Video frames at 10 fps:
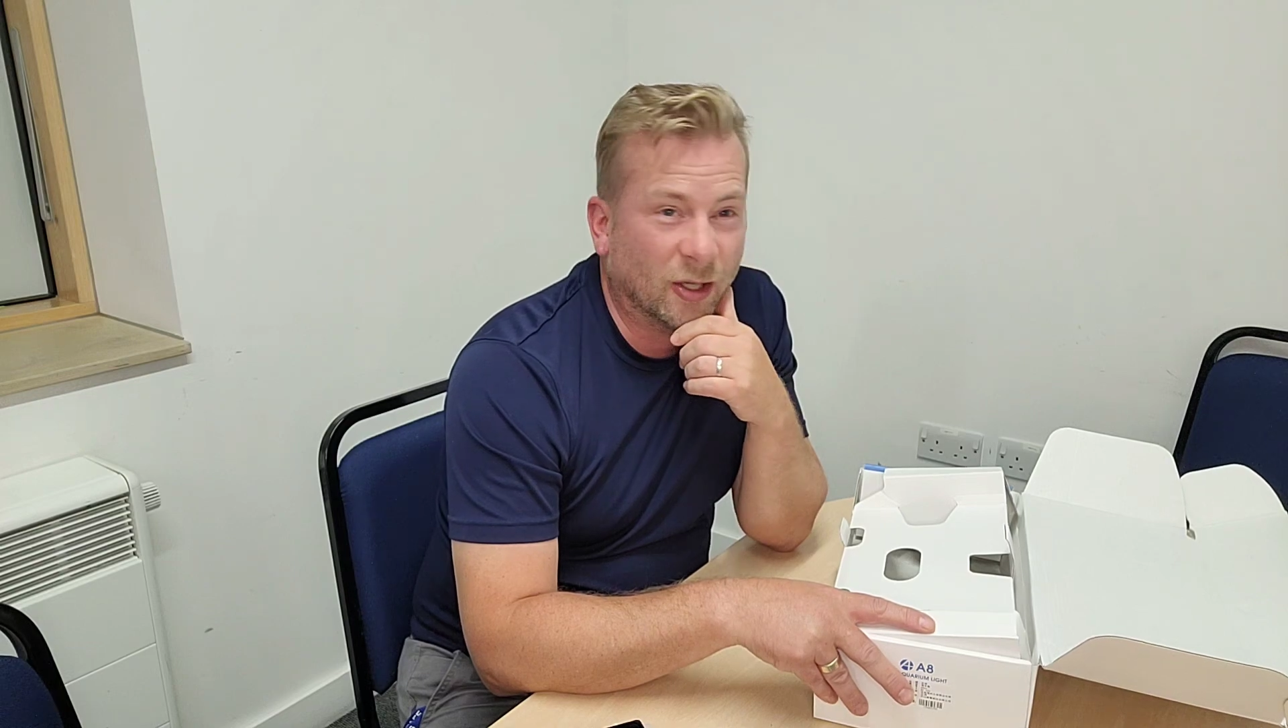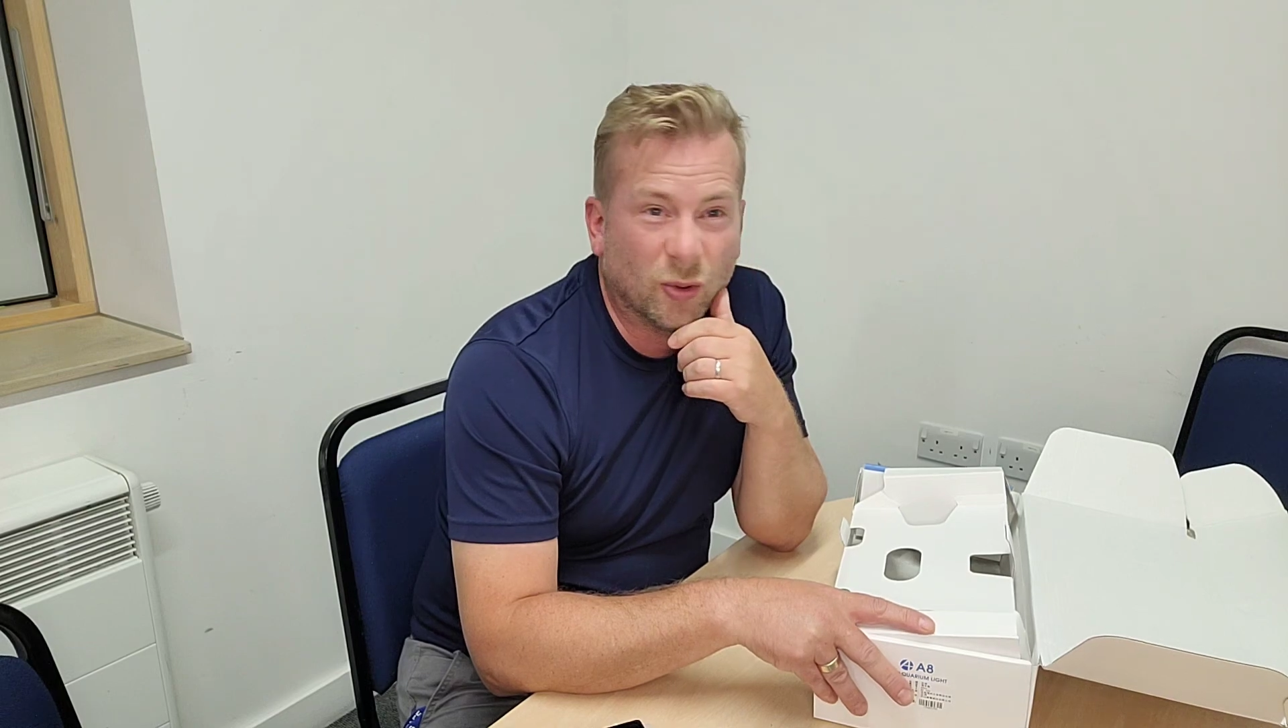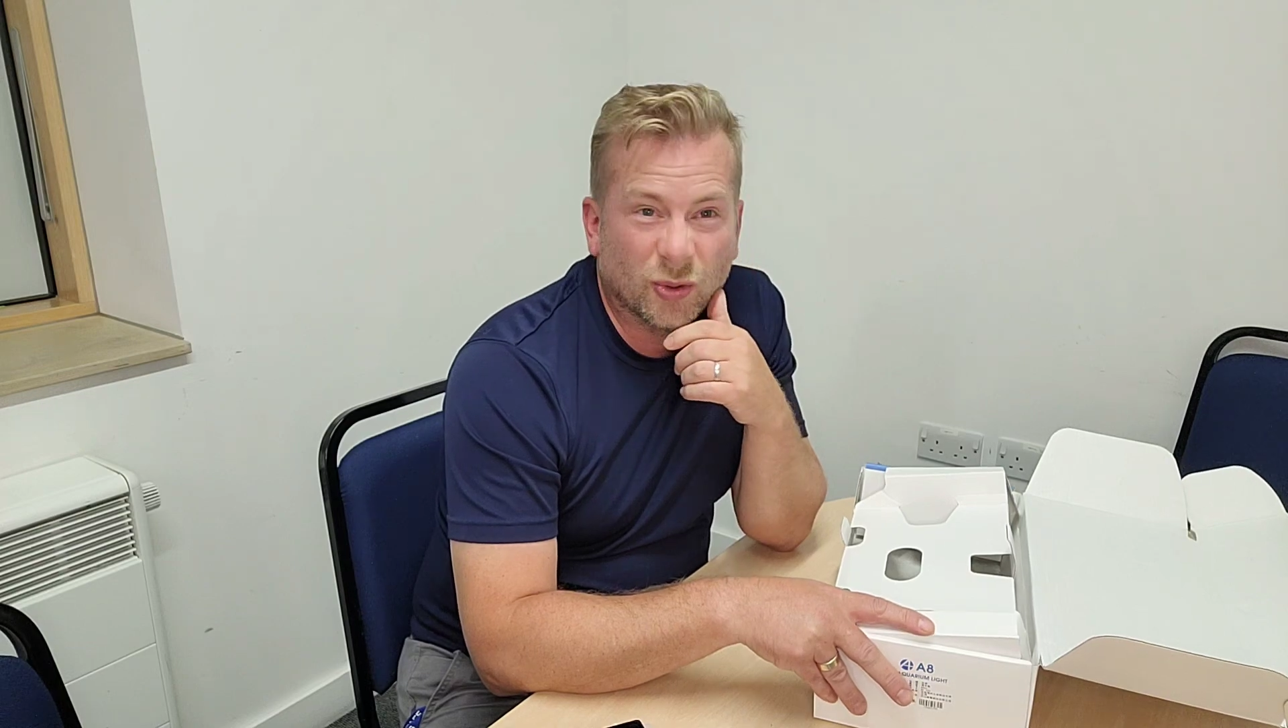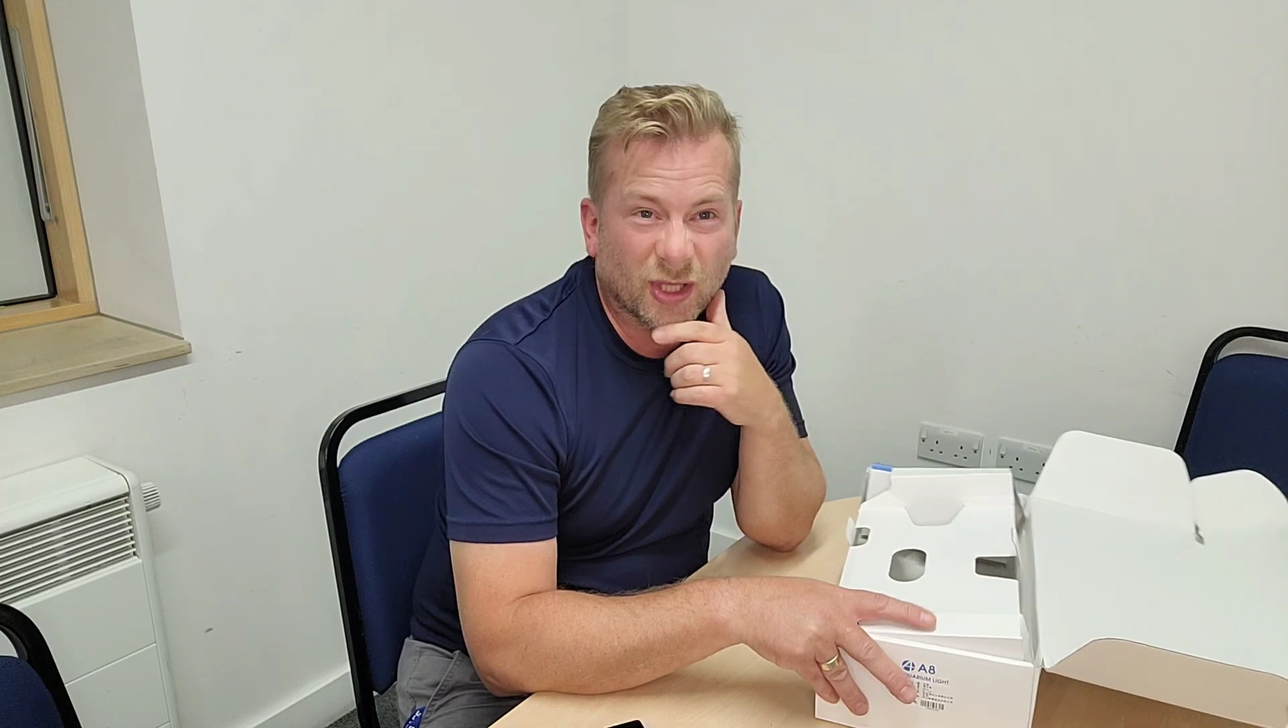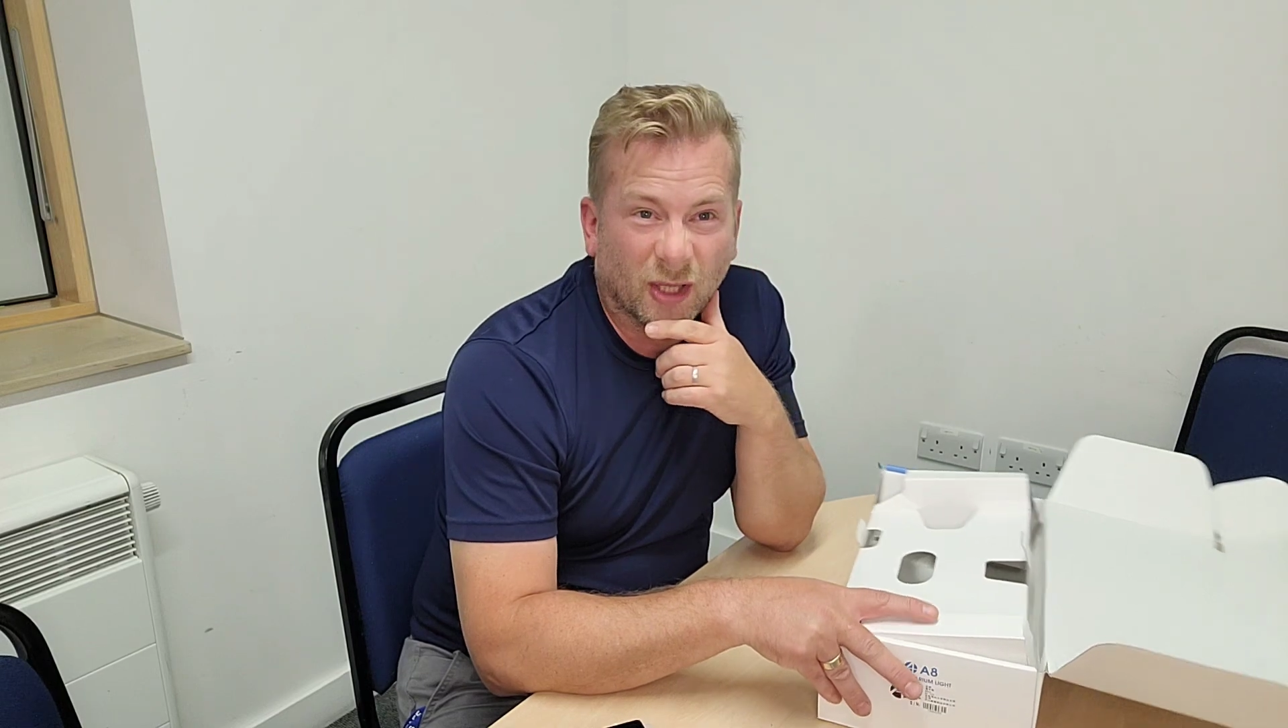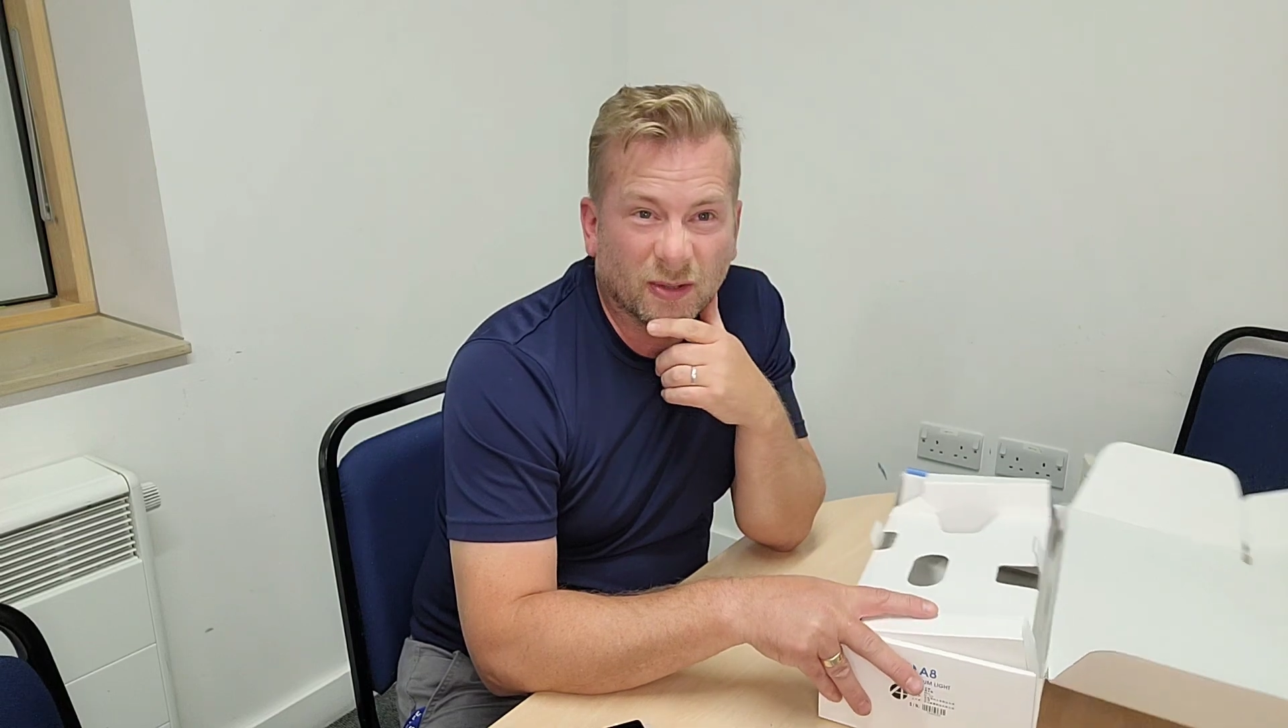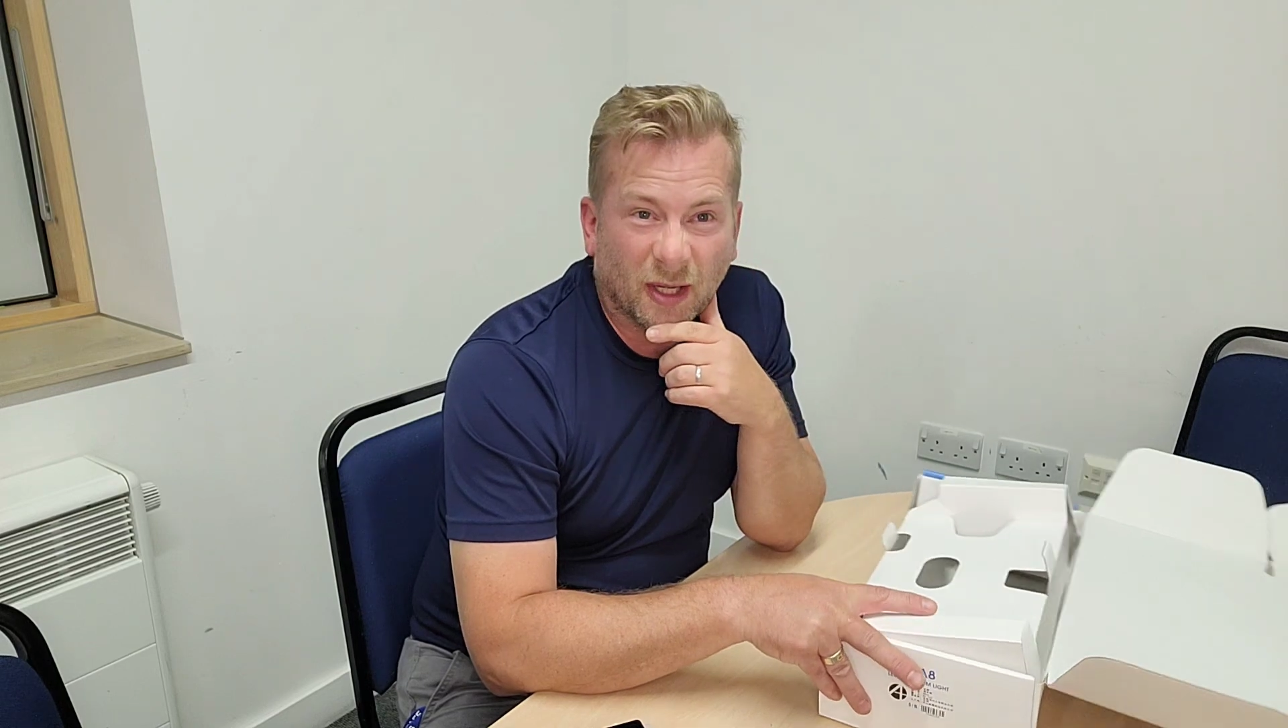I also